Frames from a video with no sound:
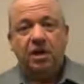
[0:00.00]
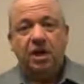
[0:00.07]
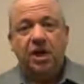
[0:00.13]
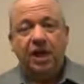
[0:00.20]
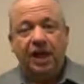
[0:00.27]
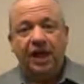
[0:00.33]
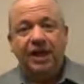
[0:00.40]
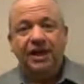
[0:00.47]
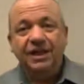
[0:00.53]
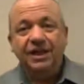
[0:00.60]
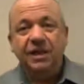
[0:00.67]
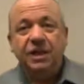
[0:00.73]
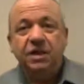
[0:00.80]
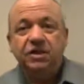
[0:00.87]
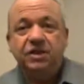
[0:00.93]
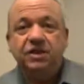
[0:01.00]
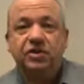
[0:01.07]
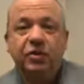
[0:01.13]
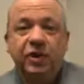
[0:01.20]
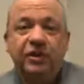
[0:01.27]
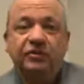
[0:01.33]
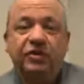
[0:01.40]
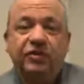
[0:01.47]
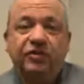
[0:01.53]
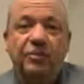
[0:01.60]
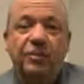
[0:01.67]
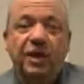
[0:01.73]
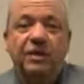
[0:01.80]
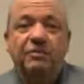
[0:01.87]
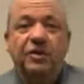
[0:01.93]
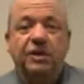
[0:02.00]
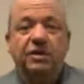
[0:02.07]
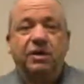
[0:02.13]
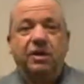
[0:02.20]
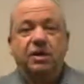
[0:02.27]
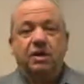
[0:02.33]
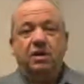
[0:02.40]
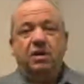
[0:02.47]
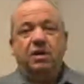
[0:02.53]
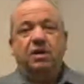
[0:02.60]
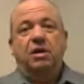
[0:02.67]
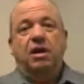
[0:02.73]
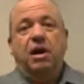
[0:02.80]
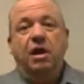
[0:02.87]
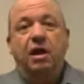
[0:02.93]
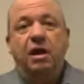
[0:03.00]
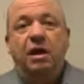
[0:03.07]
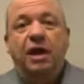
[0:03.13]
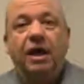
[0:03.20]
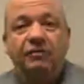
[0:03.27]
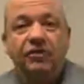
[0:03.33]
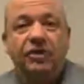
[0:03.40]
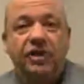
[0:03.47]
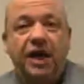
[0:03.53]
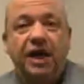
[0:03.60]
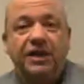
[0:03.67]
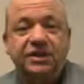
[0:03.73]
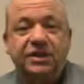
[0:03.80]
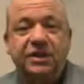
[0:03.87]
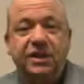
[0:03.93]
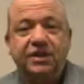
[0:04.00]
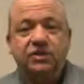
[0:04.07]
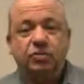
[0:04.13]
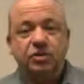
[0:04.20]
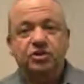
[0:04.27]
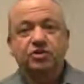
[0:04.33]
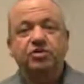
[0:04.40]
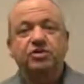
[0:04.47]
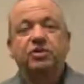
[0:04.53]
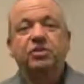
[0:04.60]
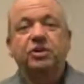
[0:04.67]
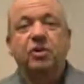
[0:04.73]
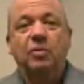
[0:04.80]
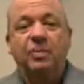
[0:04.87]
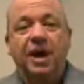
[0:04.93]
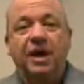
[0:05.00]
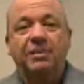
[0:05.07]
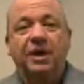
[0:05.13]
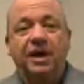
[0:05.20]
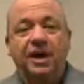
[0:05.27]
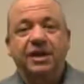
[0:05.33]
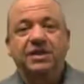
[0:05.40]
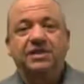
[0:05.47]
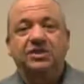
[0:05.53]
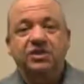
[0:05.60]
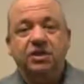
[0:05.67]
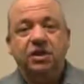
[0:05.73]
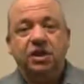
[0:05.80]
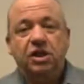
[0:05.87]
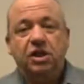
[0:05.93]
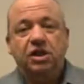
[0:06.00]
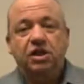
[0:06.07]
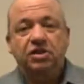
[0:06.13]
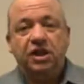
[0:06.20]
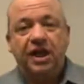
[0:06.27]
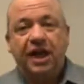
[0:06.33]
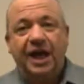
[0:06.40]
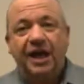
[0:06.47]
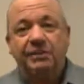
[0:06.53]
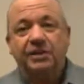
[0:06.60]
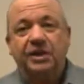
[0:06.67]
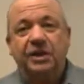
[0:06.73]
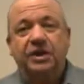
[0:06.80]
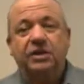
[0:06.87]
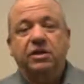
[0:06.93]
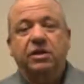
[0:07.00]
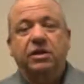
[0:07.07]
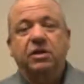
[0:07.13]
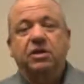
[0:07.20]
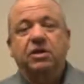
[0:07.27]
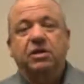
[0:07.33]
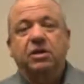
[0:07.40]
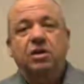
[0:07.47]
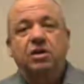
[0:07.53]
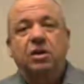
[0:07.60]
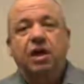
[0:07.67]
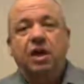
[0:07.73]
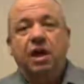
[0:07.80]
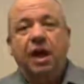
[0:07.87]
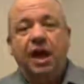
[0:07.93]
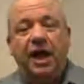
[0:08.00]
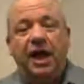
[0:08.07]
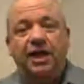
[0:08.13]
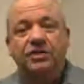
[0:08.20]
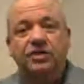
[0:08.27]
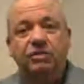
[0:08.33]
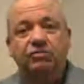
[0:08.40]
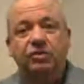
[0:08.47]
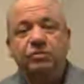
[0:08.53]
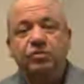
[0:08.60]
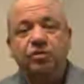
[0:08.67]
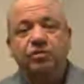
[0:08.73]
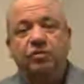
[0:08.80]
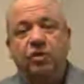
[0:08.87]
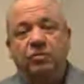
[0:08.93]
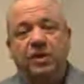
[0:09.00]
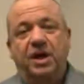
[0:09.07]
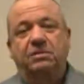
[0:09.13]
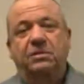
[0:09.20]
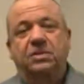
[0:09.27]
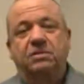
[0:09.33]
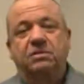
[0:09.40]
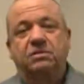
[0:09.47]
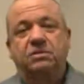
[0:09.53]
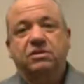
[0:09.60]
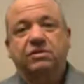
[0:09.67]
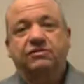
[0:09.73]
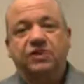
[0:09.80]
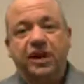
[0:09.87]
in the 25th Amendment of the United States. What you do with Obama is the cabinet has to remove Obama. The vice